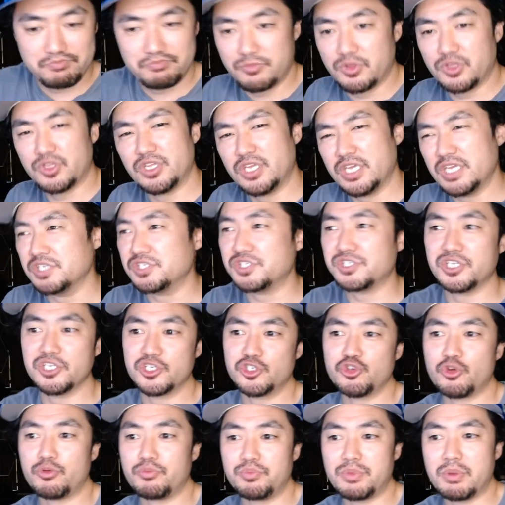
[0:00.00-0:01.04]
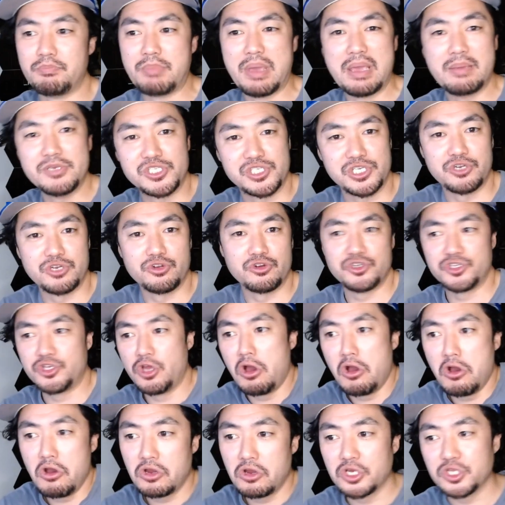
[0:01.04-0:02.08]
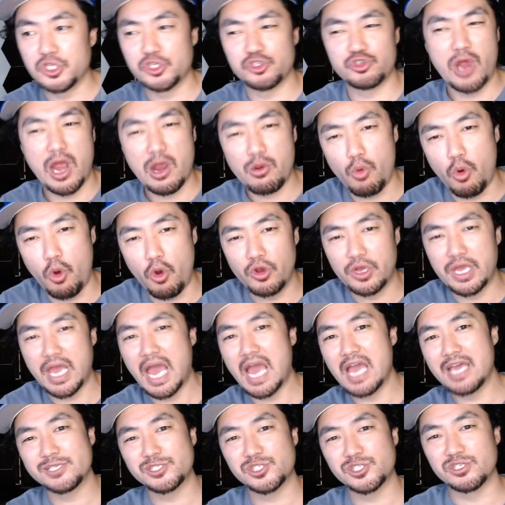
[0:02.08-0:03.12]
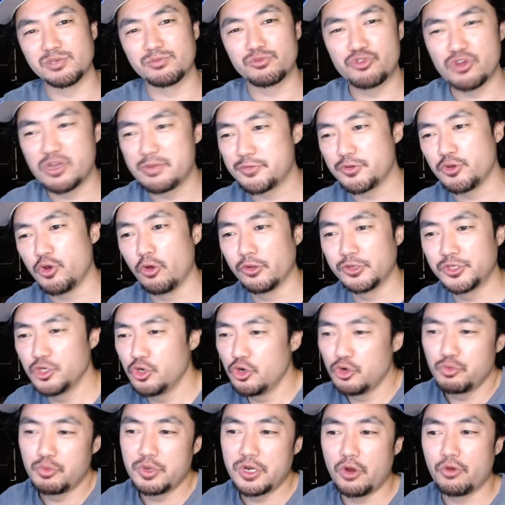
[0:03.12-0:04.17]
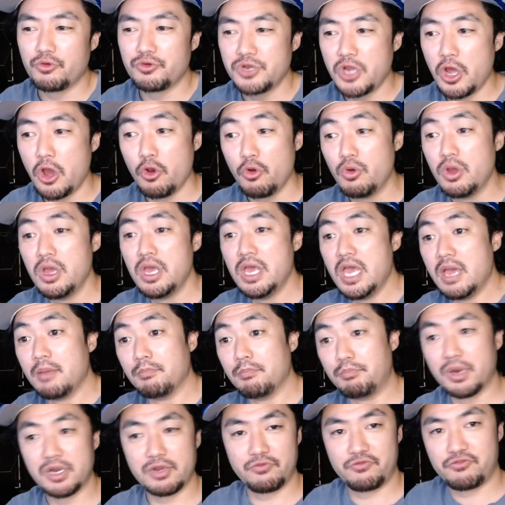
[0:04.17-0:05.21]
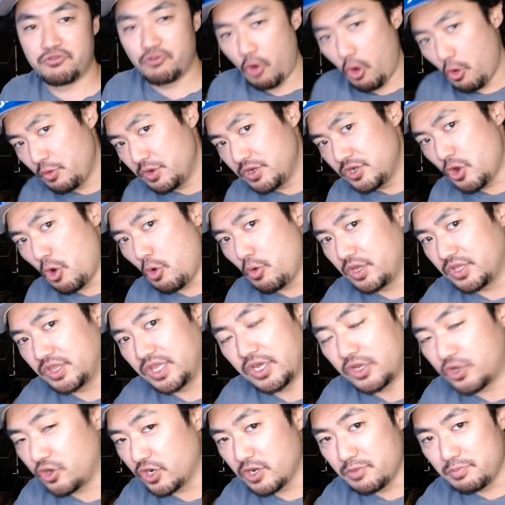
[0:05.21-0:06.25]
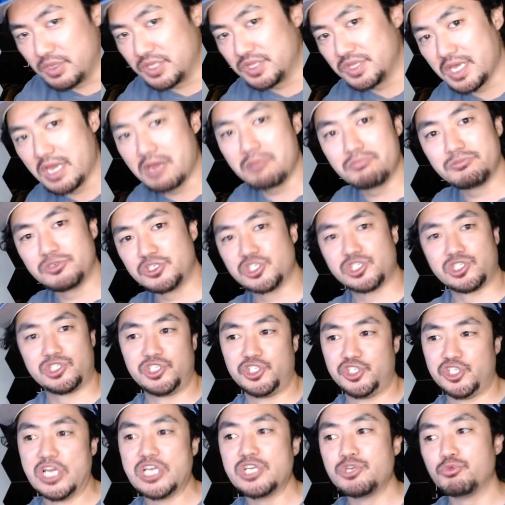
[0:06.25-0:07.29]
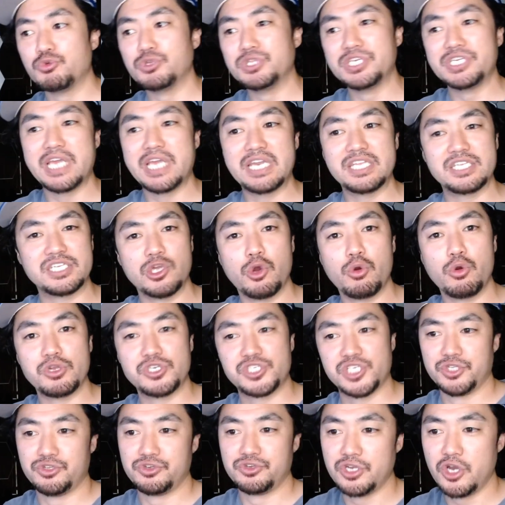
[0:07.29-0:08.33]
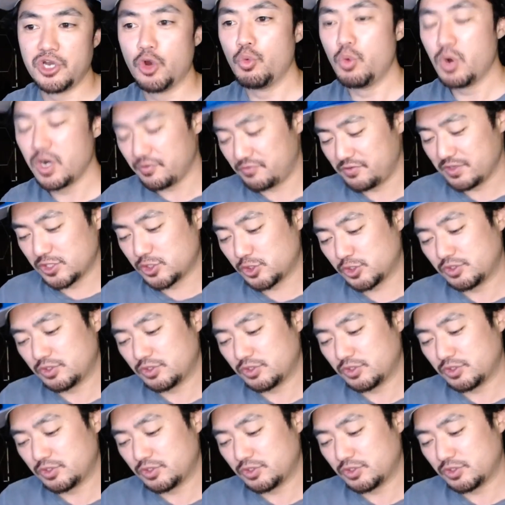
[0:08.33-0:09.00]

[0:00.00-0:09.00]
is the babysitter young and the drywall guy is some creepy old dude? We don't know, but for all we know, it could have been them just genuinely getting to know each other. You know, what if this